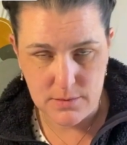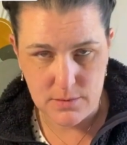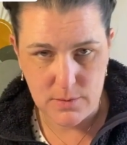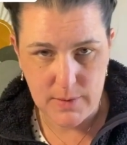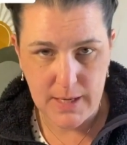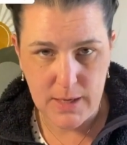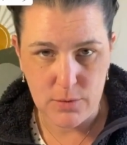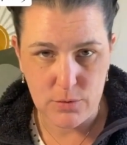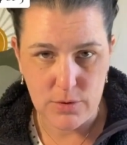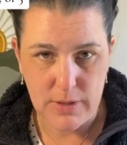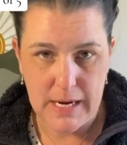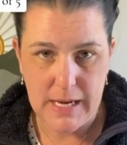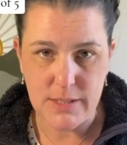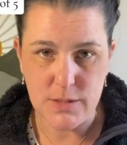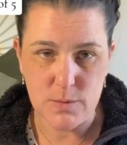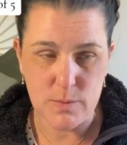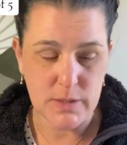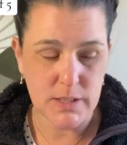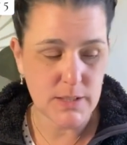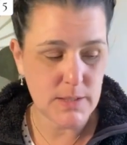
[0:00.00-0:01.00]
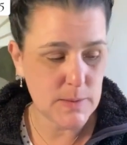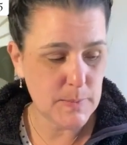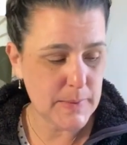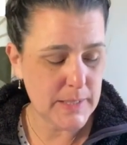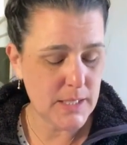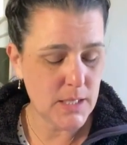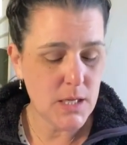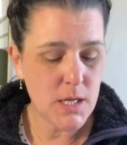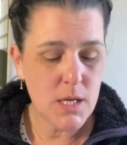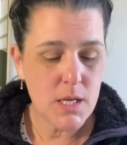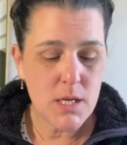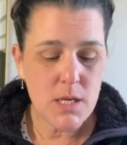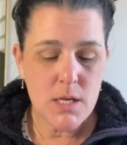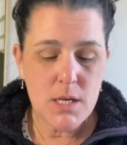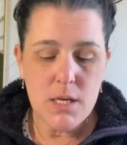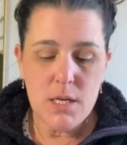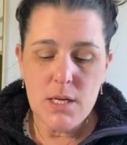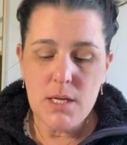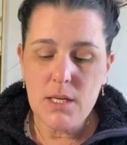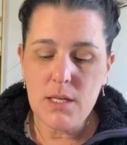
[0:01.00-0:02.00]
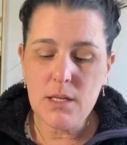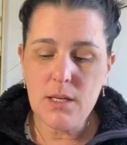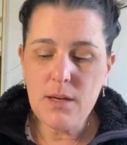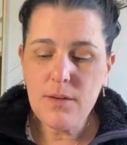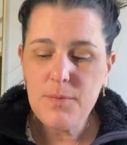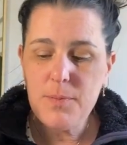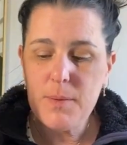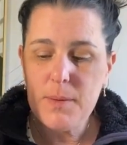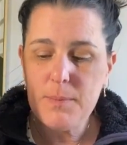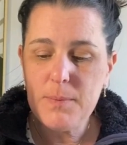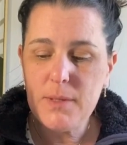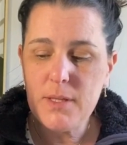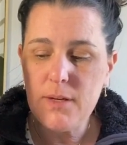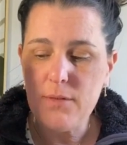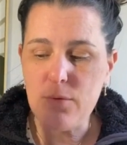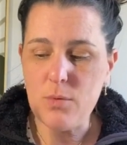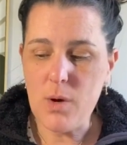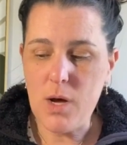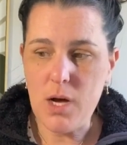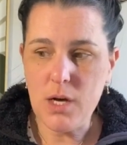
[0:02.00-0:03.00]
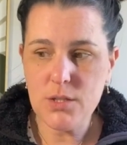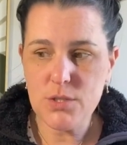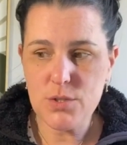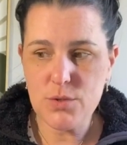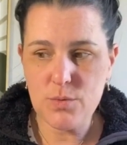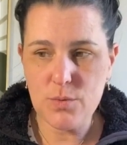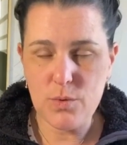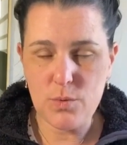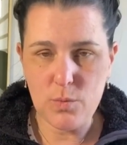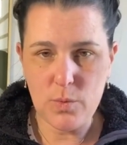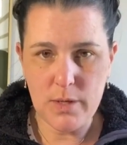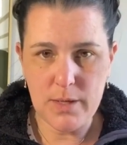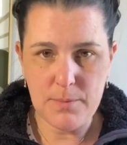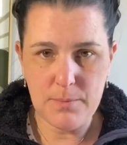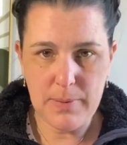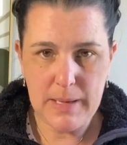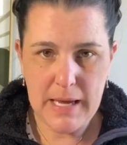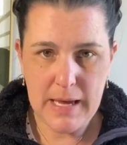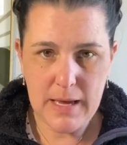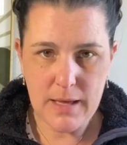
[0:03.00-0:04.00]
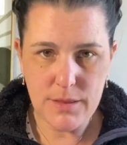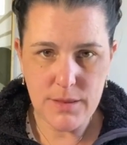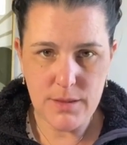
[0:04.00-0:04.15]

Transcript: how grass works, but enough people have walked through one path